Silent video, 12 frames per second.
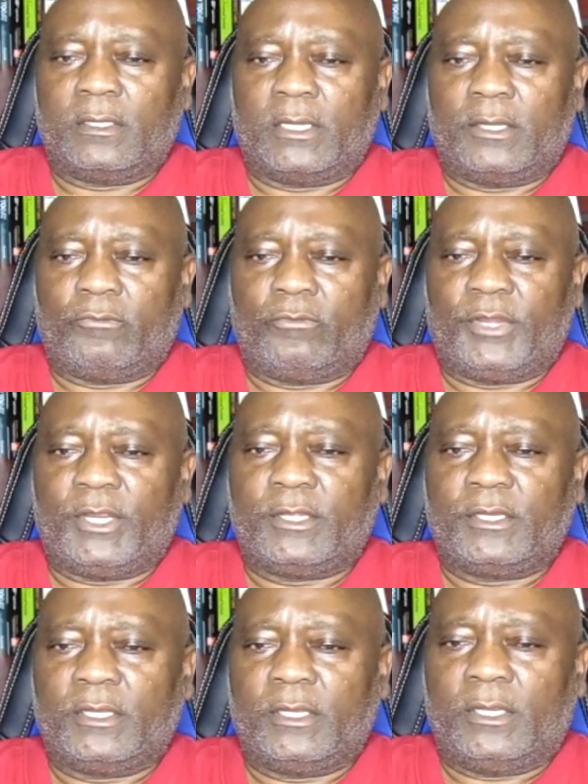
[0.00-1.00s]
and
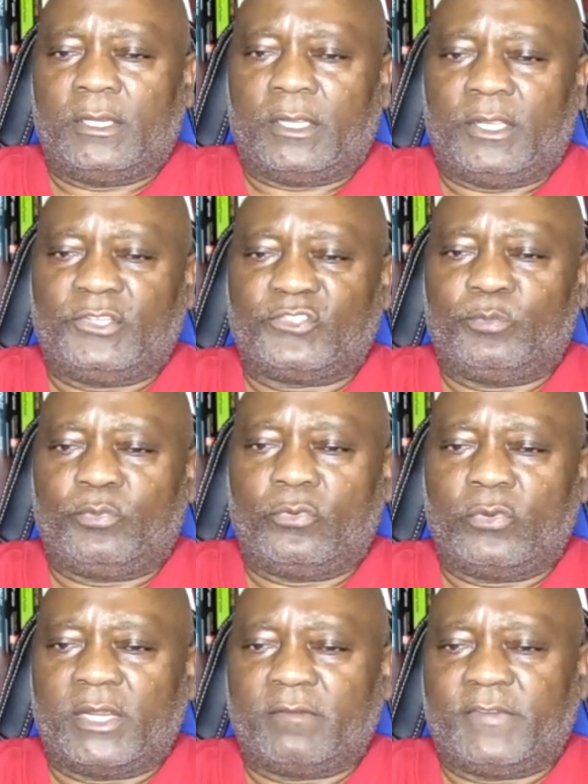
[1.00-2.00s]
read, is
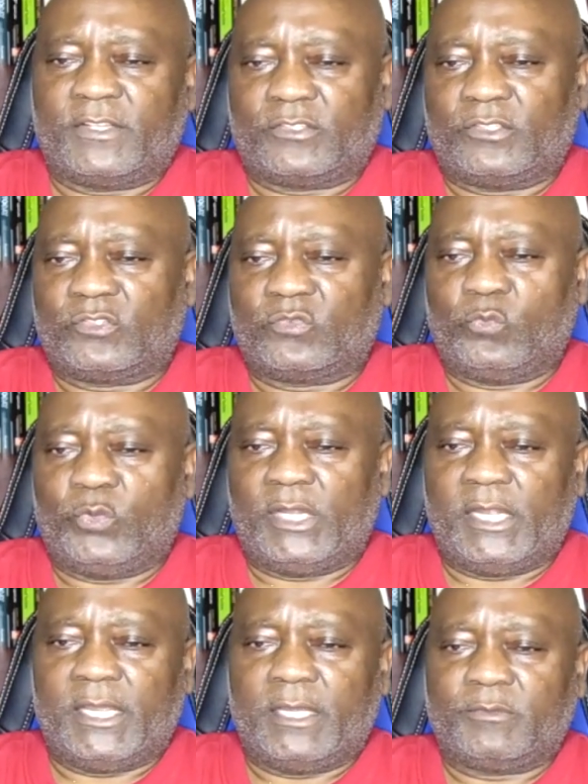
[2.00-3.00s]
Brewer versus
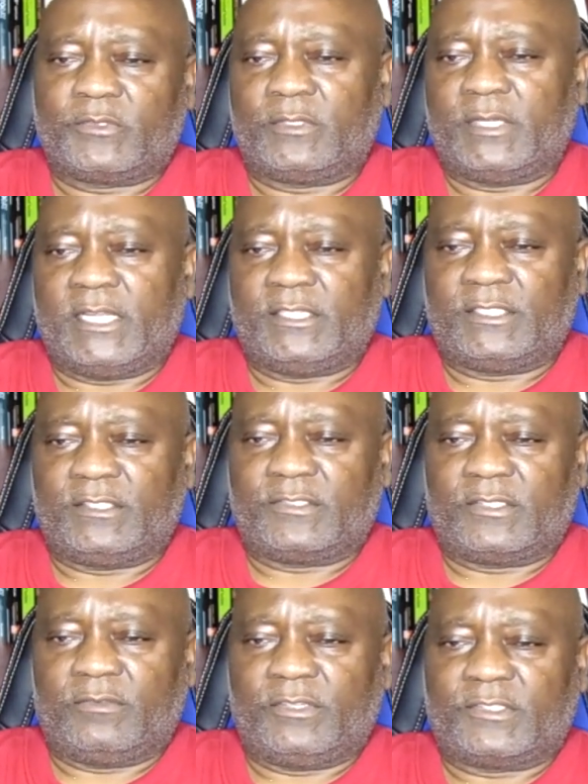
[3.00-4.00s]
Williams,
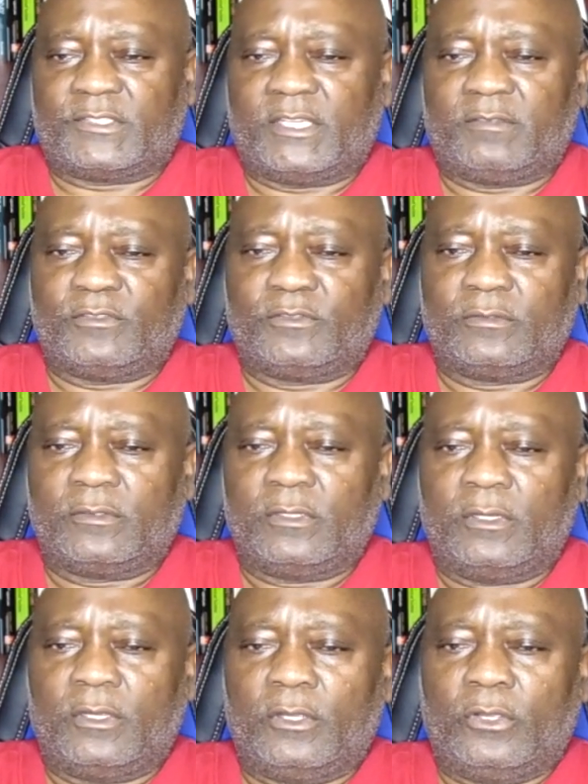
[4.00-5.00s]
1977,
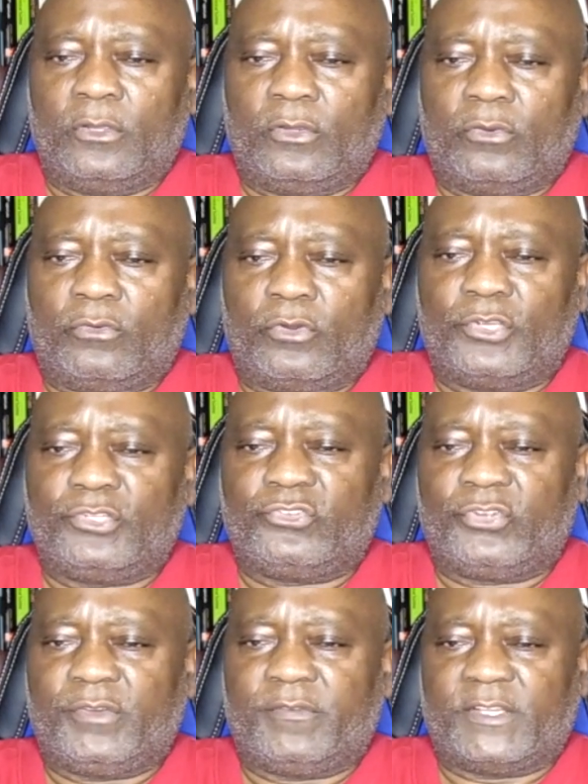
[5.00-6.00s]

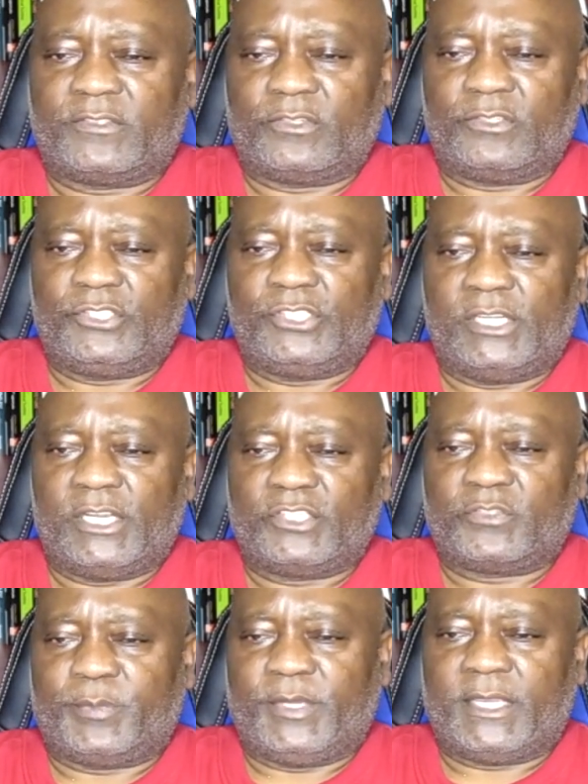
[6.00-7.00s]
Rodri versus
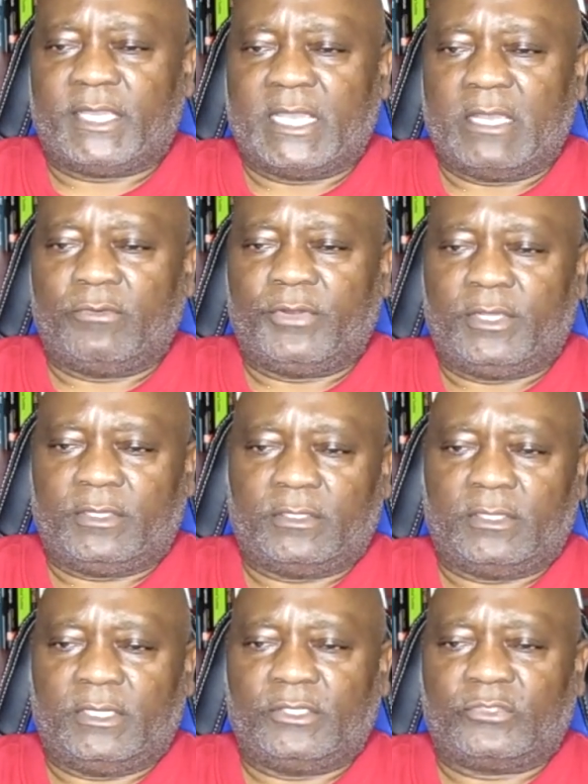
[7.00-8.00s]
Gillespie County
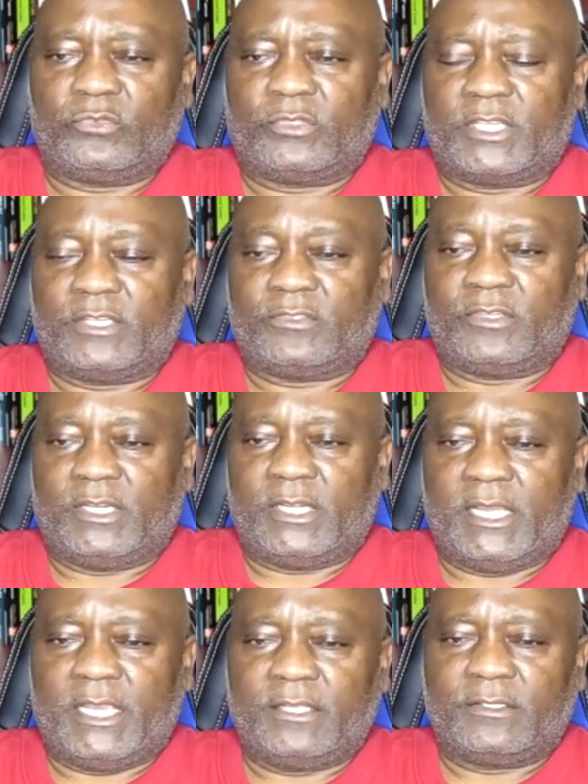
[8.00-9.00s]
in
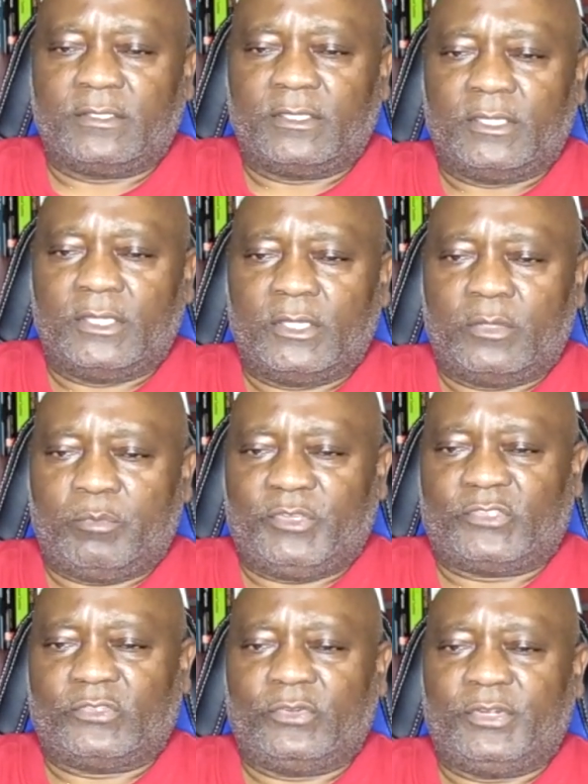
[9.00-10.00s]
2008,
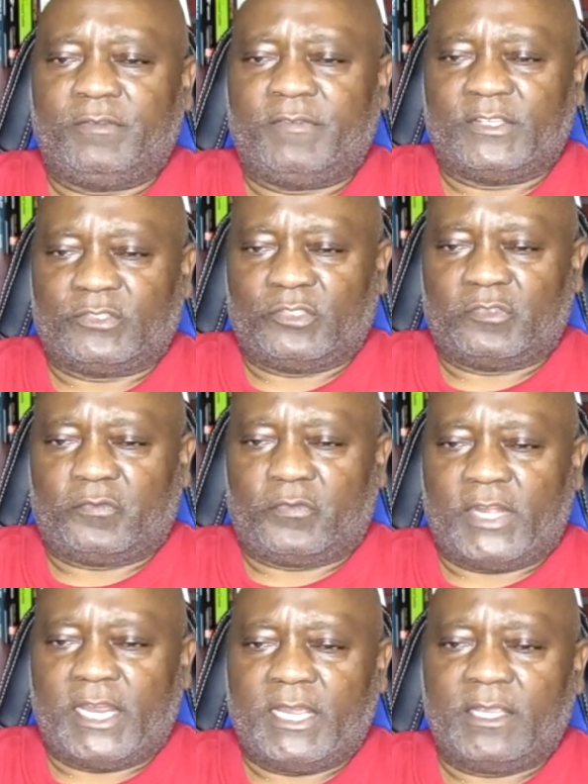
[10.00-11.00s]
Missouri versus
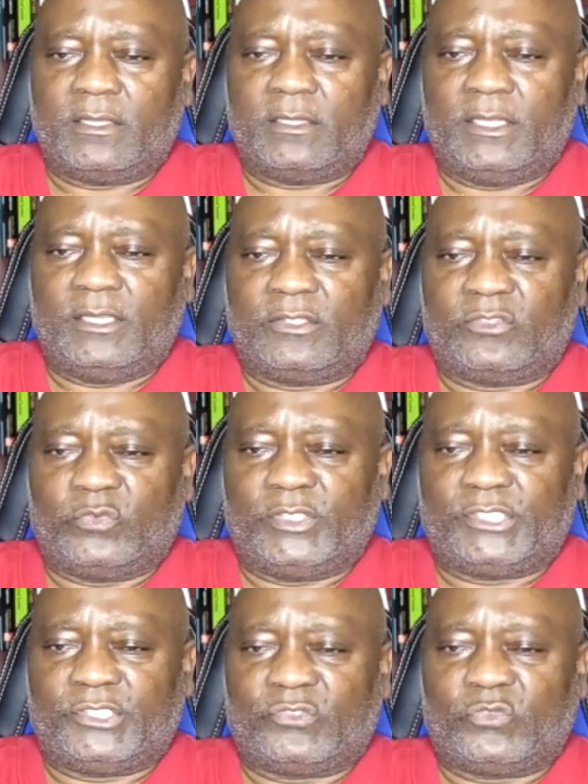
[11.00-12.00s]
Fry in
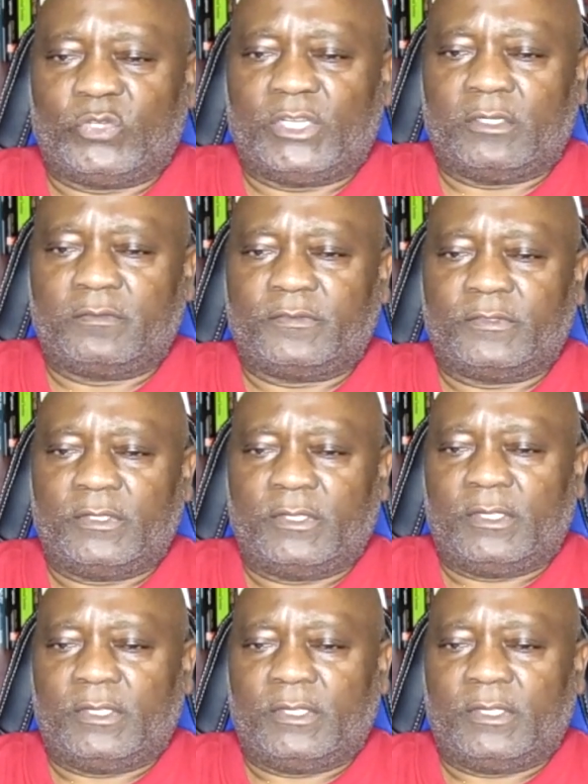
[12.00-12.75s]
2012,